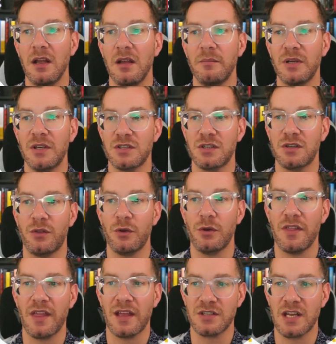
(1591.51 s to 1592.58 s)
because
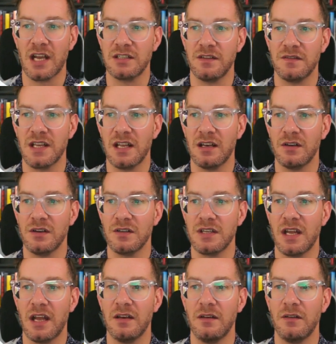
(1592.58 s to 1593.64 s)
30,000 active sellers
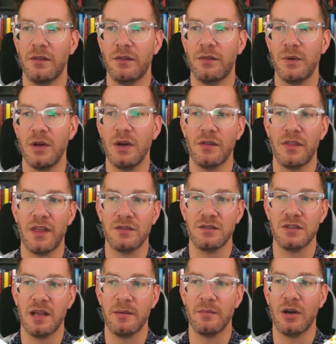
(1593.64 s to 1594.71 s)
and
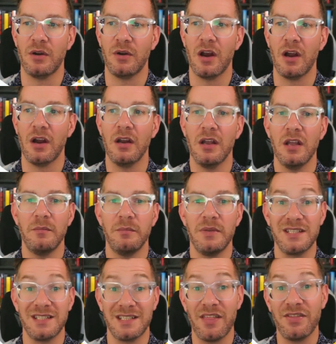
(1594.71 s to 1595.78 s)
300,000 MRR
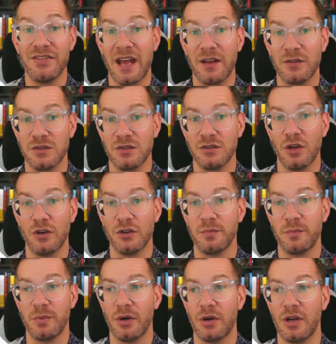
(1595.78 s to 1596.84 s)
means $10,000
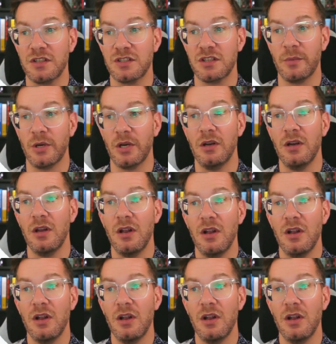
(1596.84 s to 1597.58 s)
per customer.